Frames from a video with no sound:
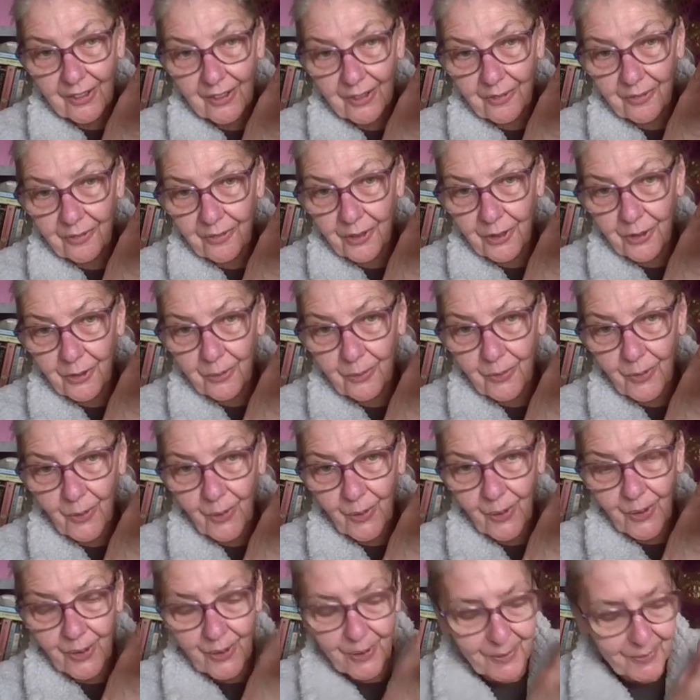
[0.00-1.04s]
are a few
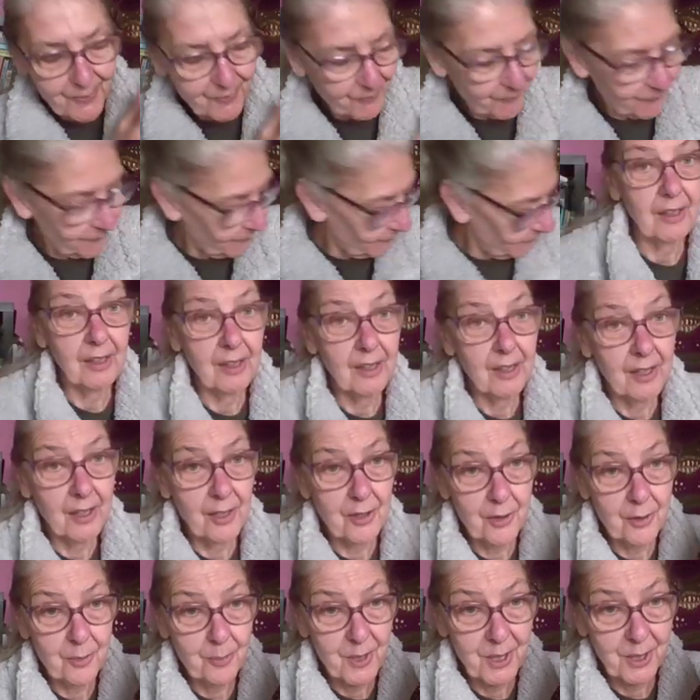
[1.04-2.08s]
more.
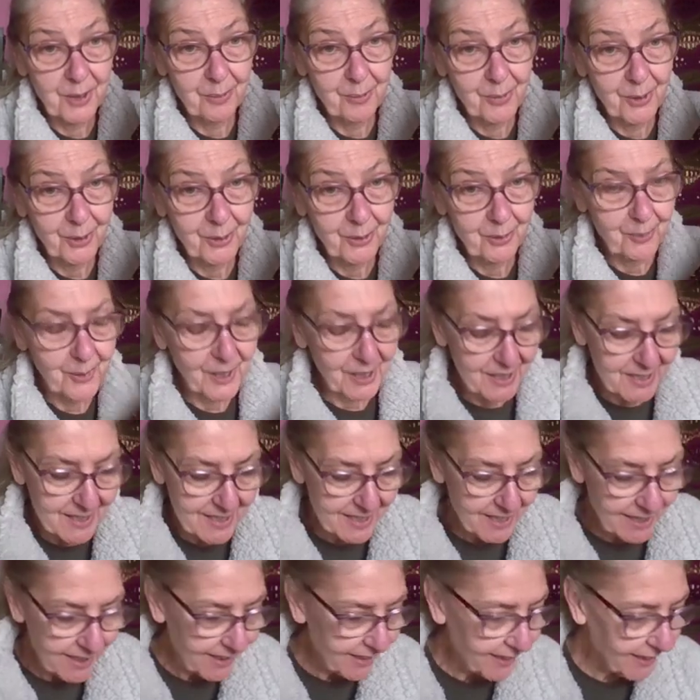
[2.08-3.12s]
the big book by
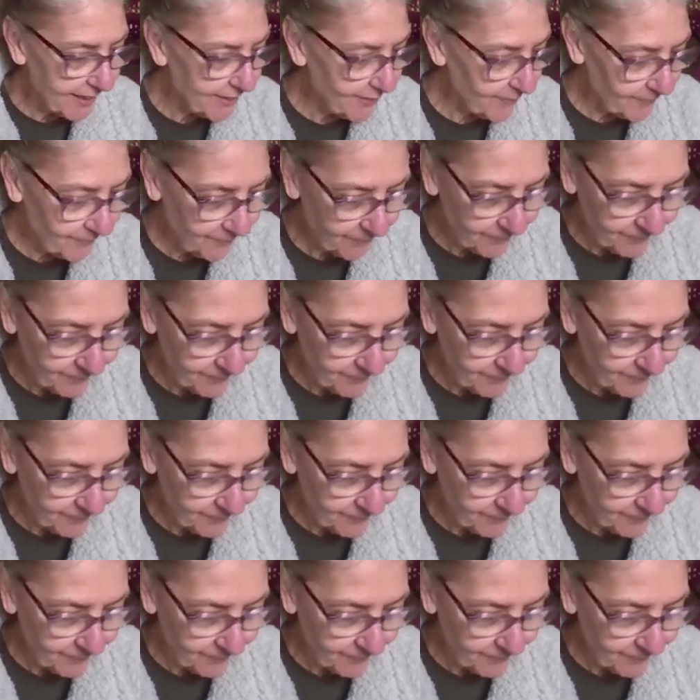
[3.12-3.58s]
Sagan,